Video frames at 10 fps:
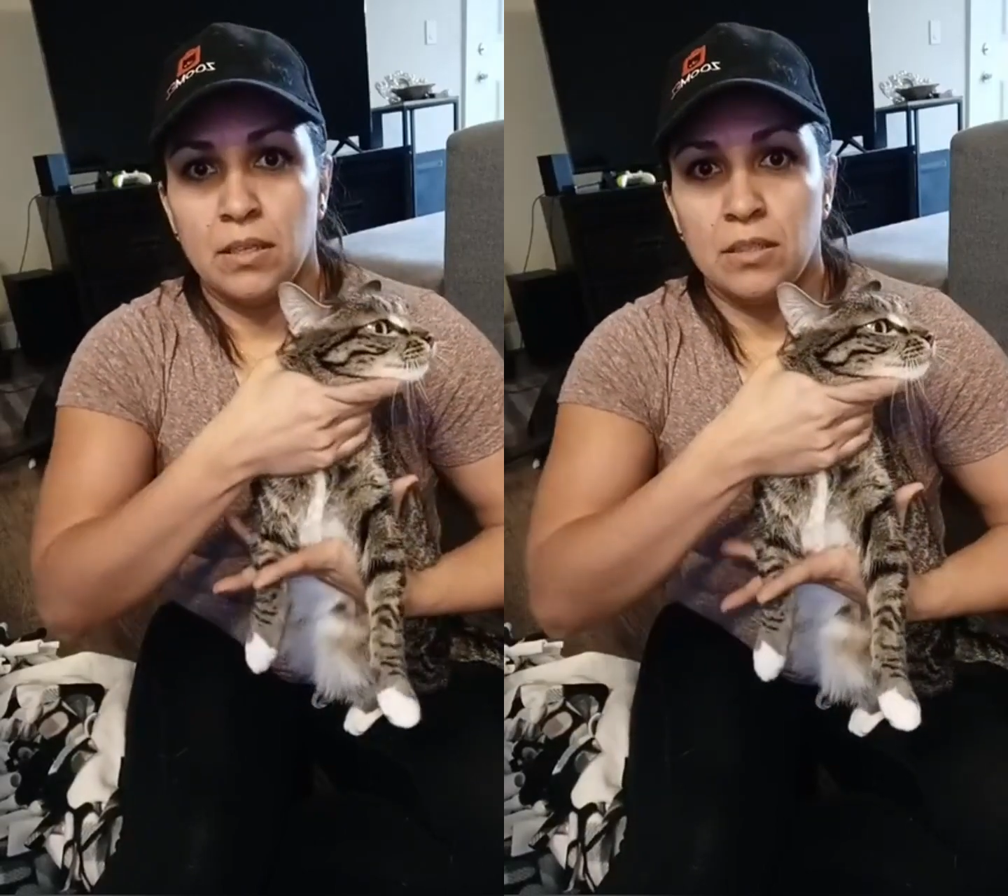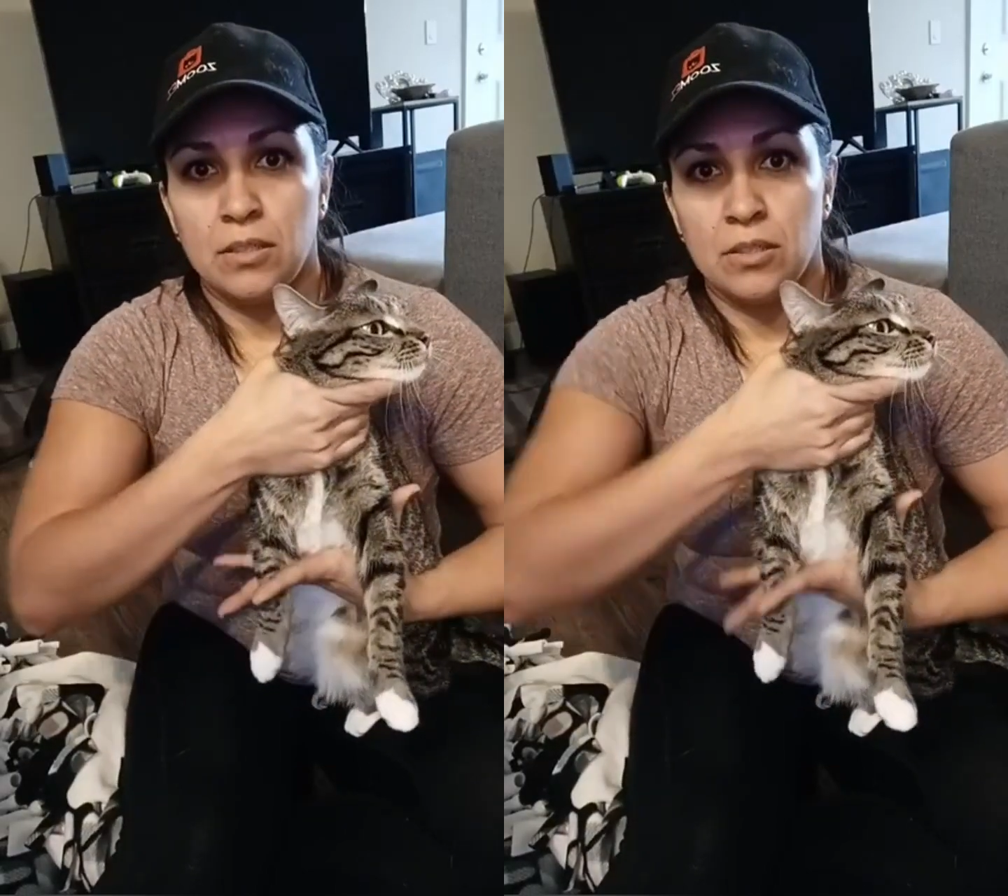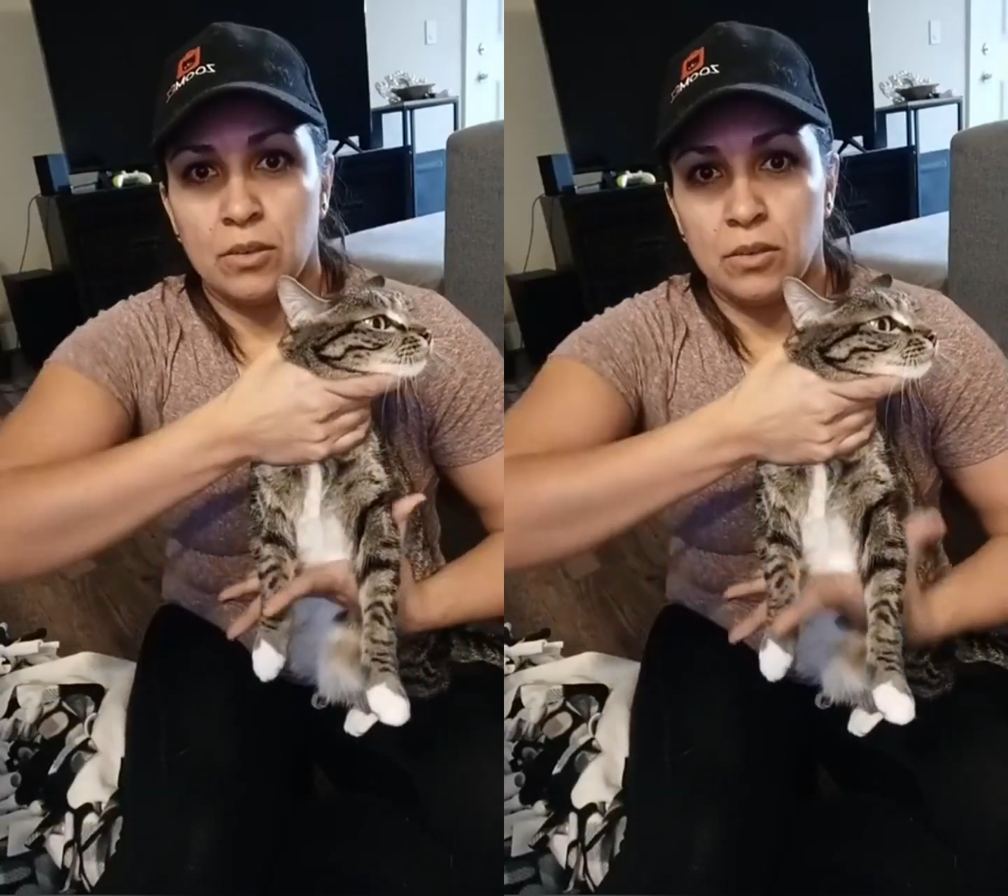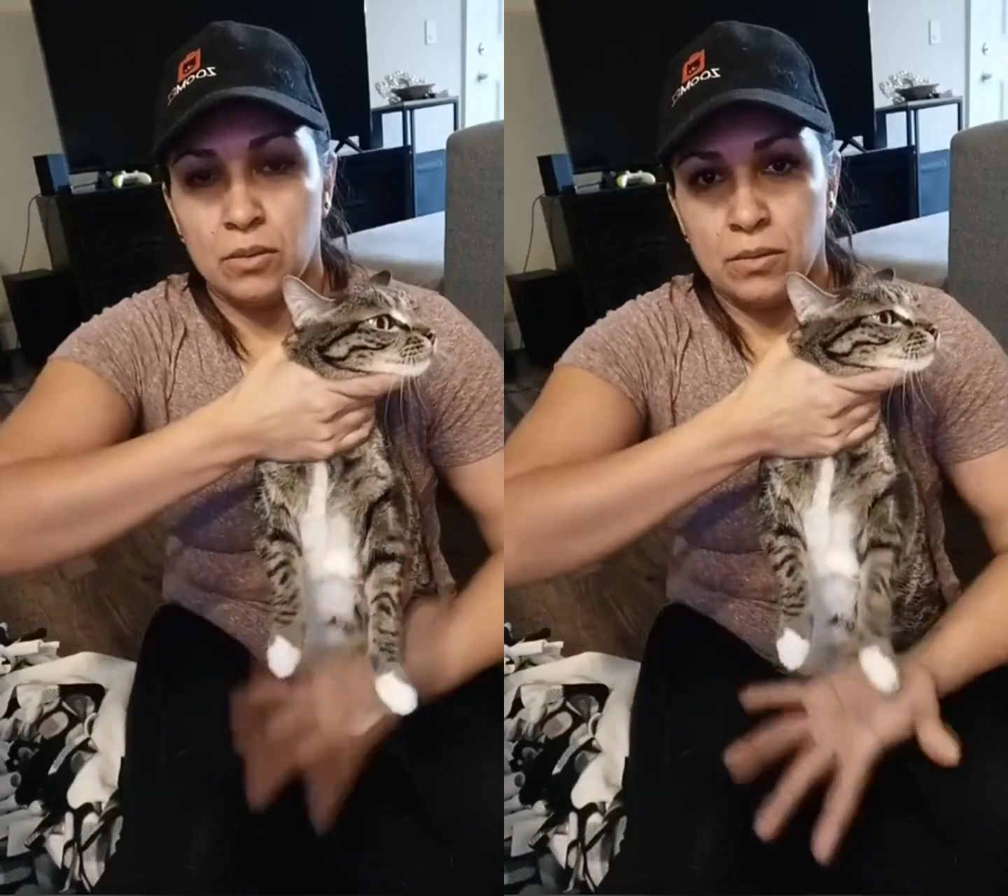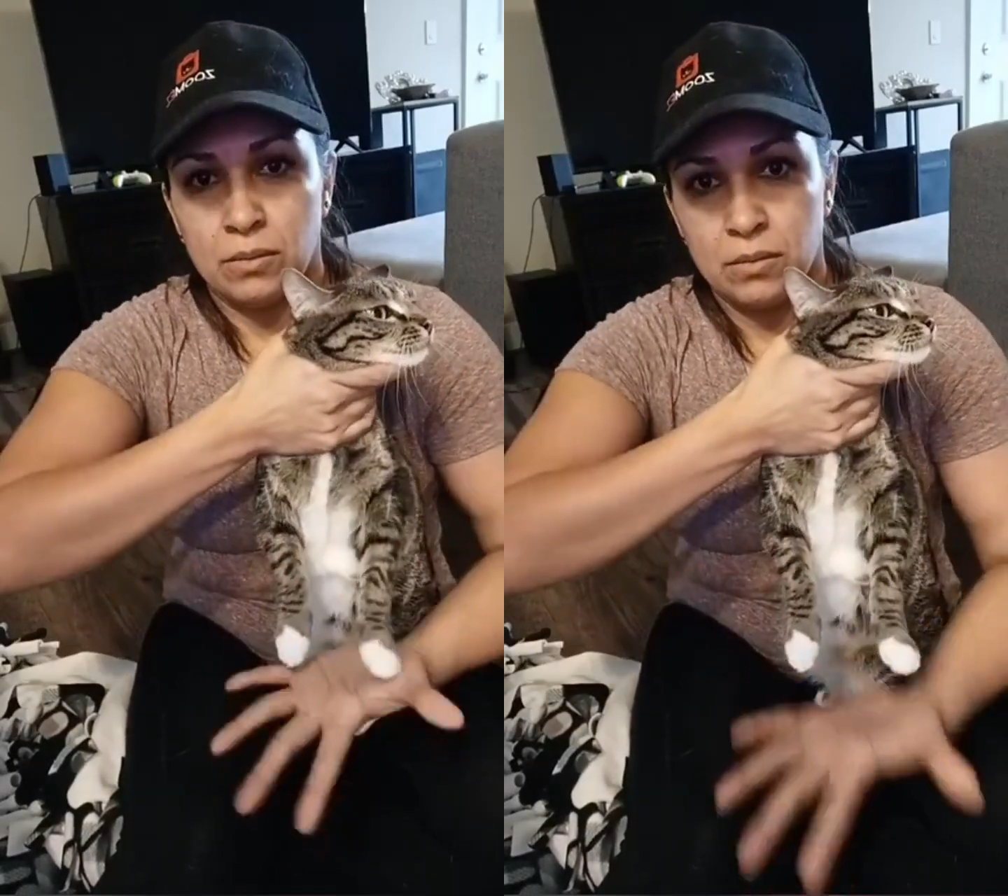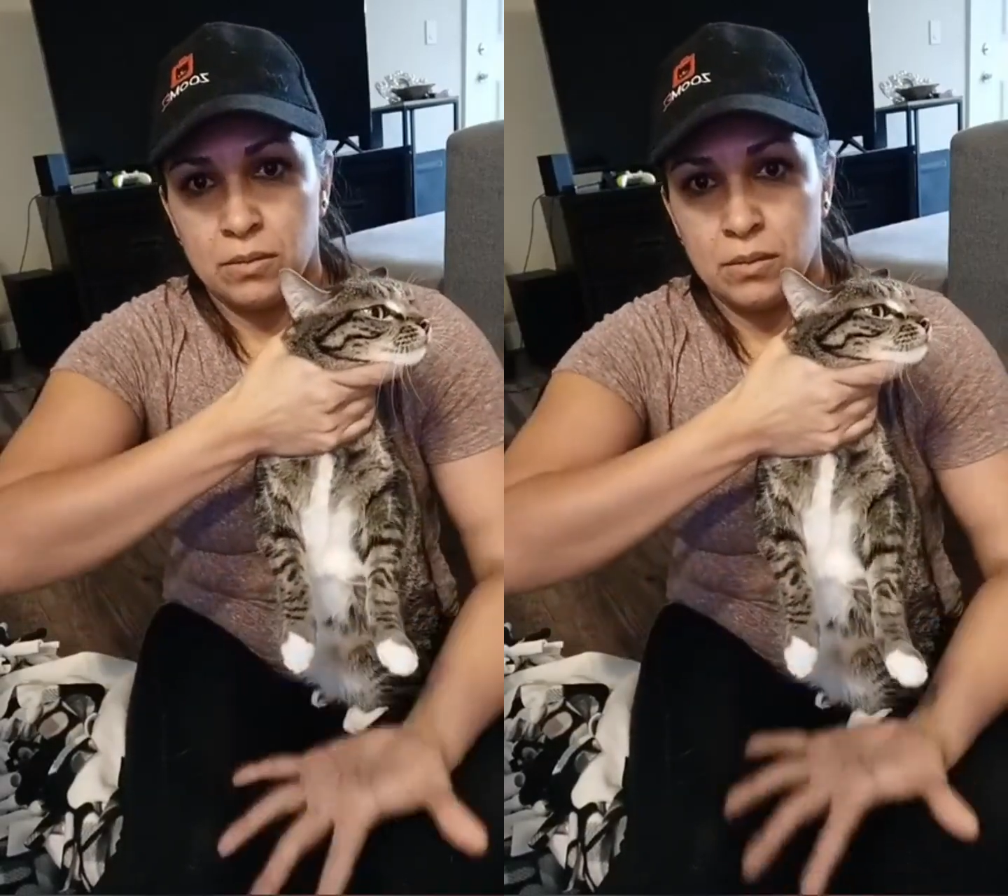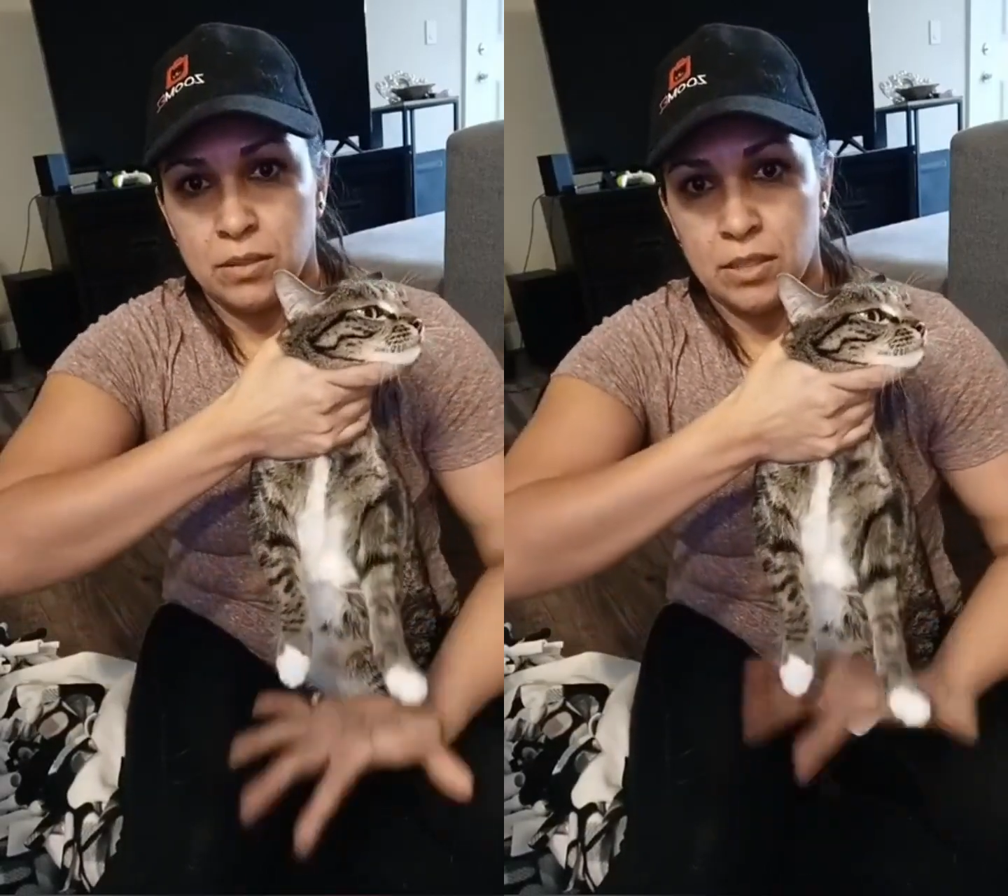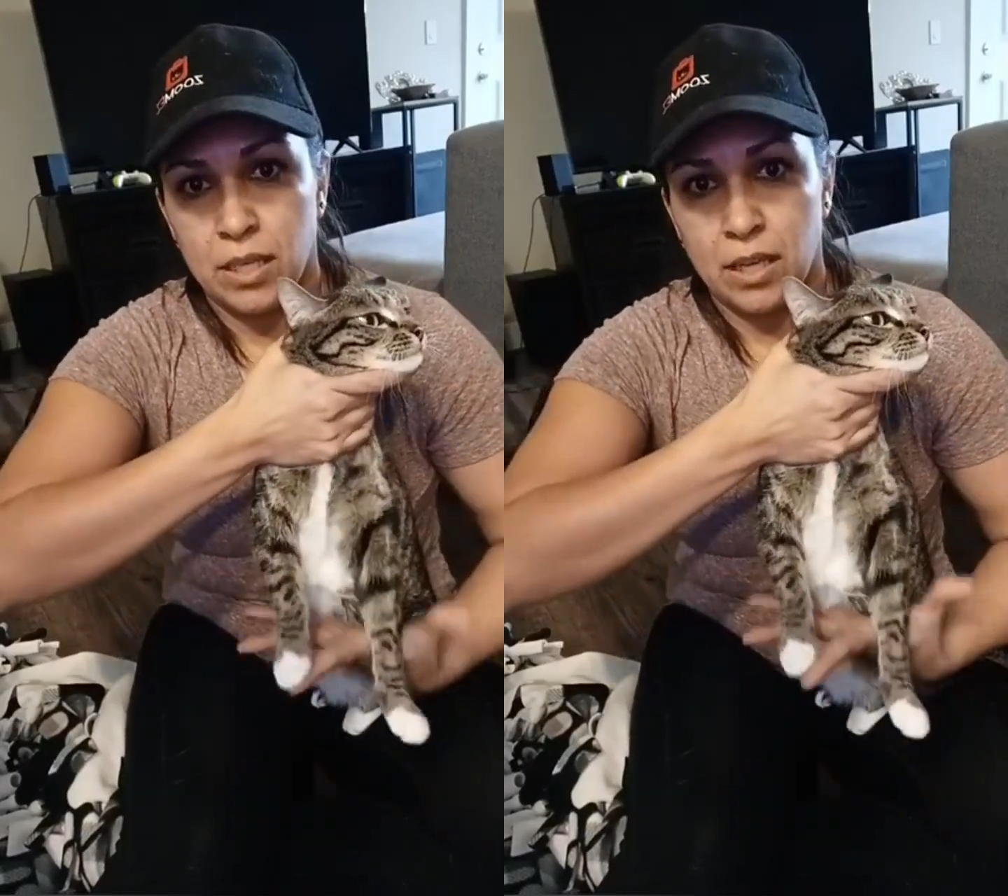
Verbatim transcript: so see